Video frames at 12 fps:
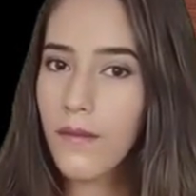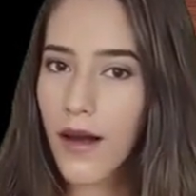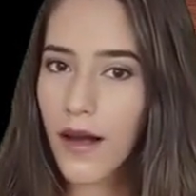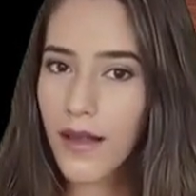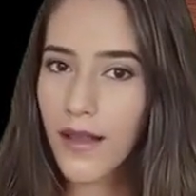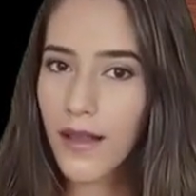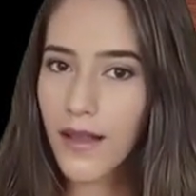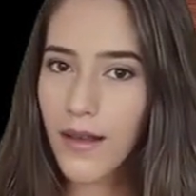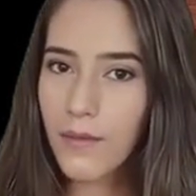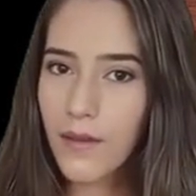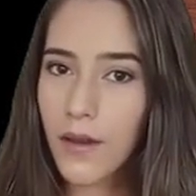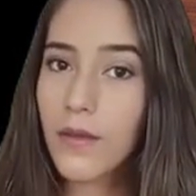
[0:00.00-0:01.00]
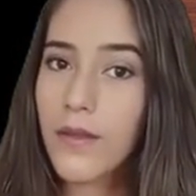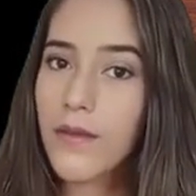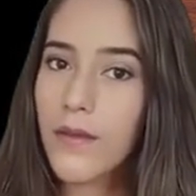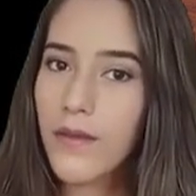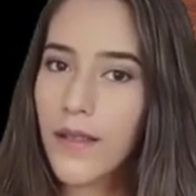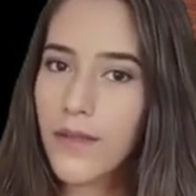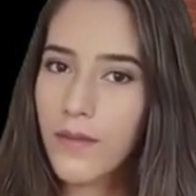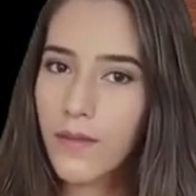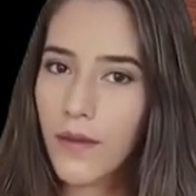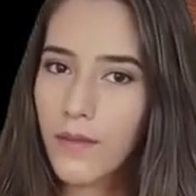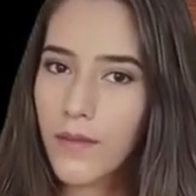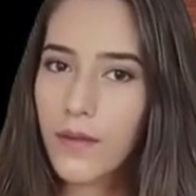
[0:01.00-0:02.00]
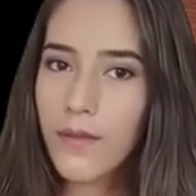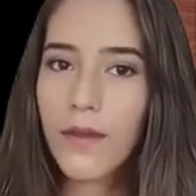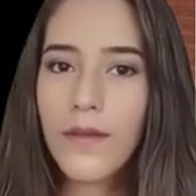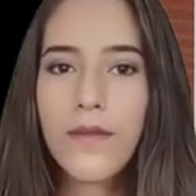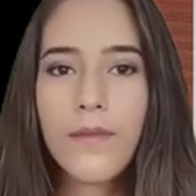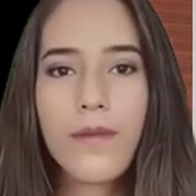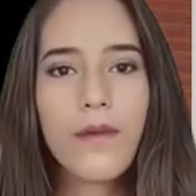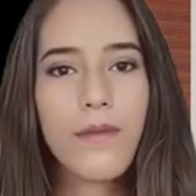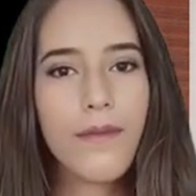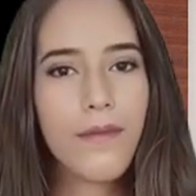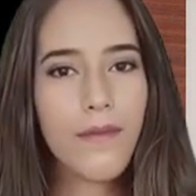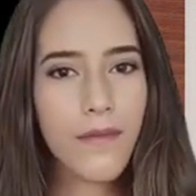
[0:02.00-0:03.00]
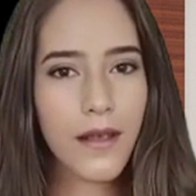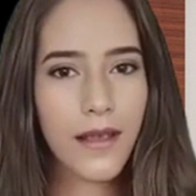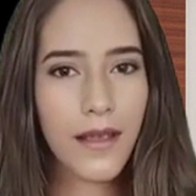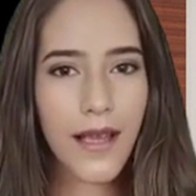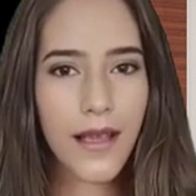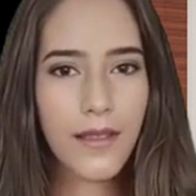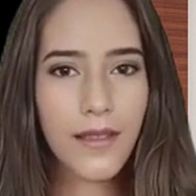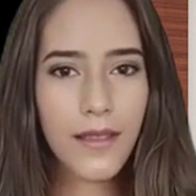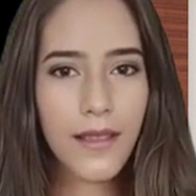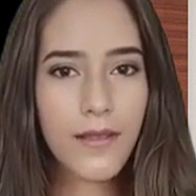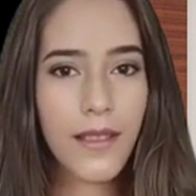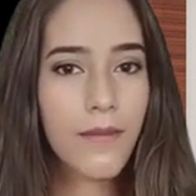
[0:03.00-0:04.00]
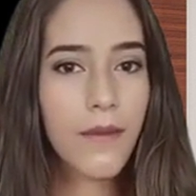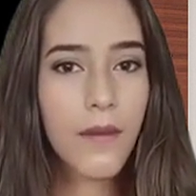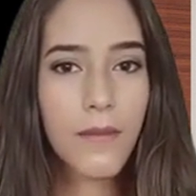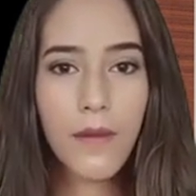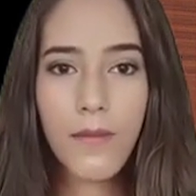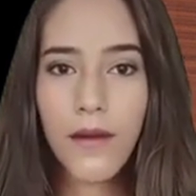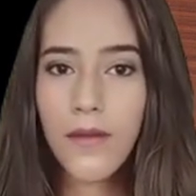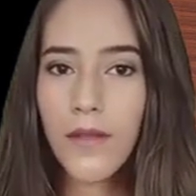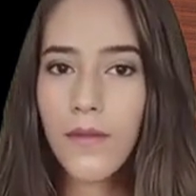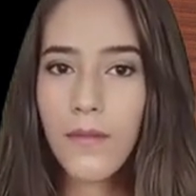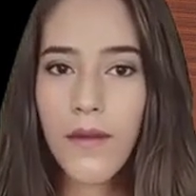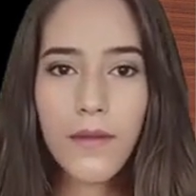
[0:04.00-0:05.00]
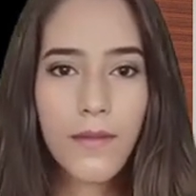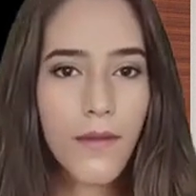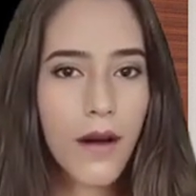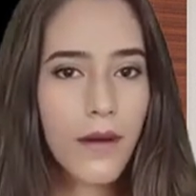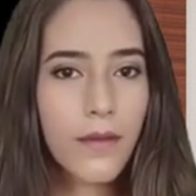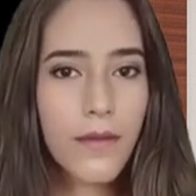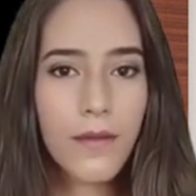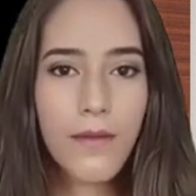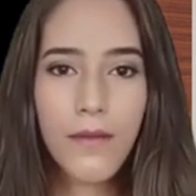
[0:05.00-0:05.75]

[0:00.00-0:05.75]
IAM uses a least privilege principle, meaning entities have no permissions by default,